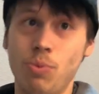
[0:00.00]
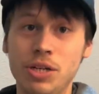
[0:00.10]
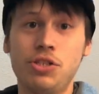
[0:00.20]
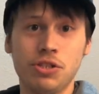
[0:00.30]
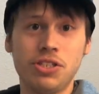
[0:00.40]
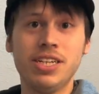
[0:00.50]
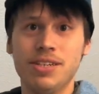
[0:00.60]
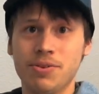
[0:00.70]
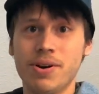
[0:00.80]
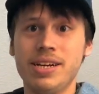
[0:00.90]
what you're
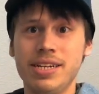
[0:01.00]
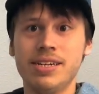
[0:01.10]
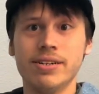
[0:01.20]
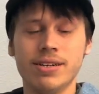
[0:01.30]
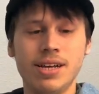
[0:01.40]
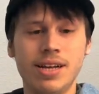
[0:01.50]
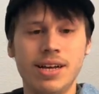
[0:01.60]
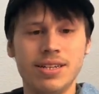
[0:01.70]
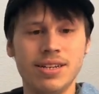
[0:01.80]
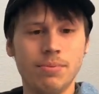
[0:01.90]
seeing right here
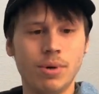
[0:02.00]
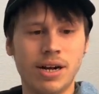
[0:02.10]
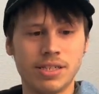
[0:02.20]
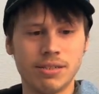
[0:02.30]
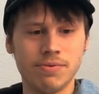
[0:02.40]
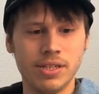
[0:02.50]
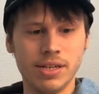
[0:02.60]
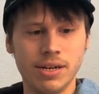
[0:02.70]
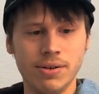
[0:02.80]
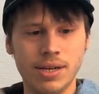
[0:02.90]
in an unboxing
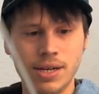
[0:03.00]
video.